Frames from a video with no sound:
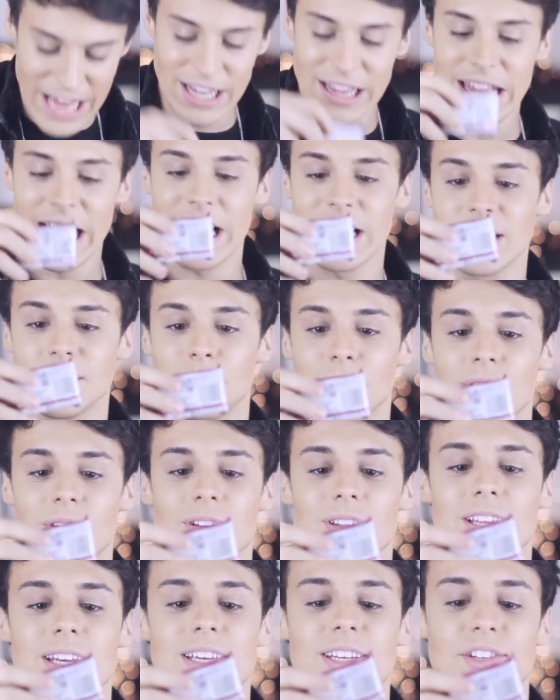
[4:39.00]
And last but
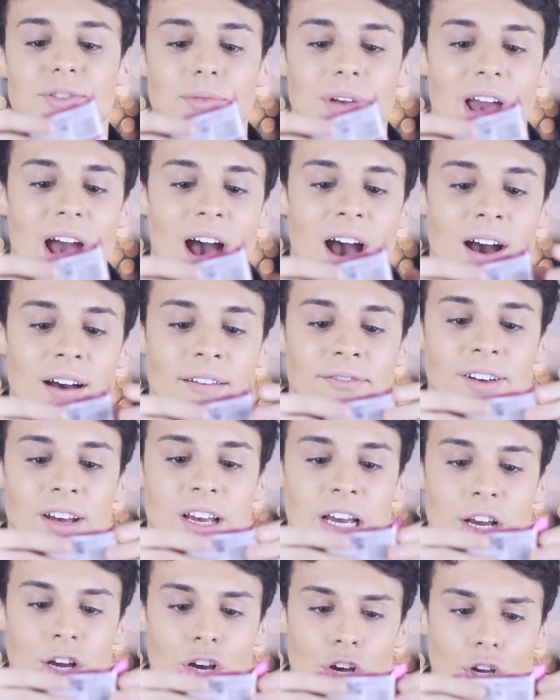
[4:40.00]
not least we have
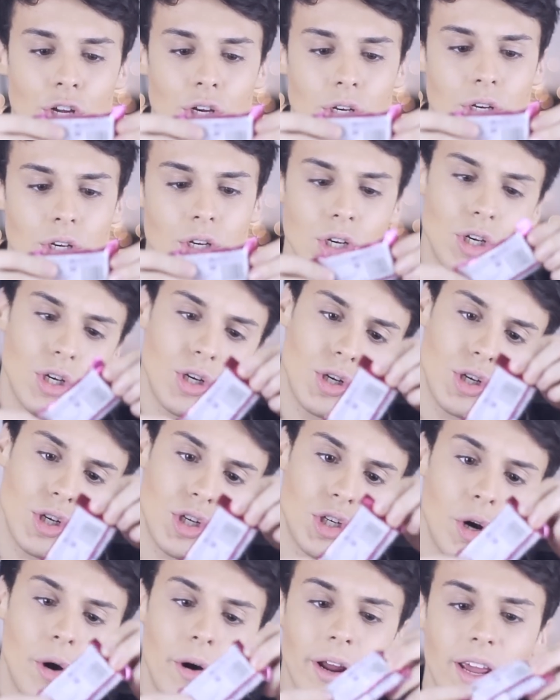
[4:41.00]

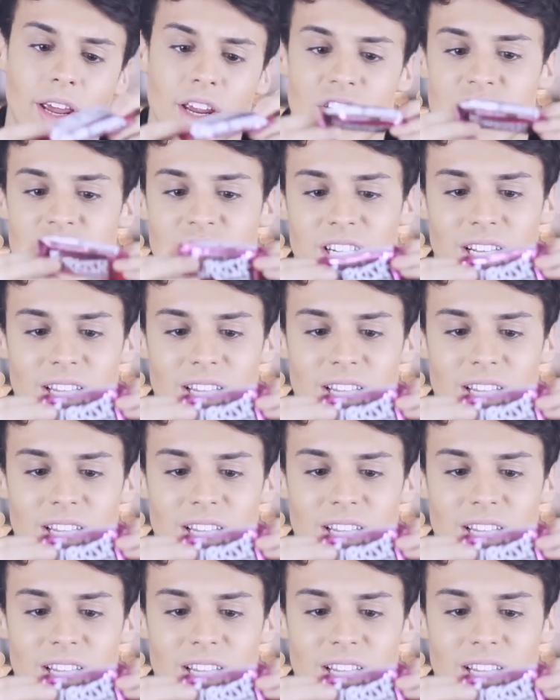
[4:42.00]
Turkish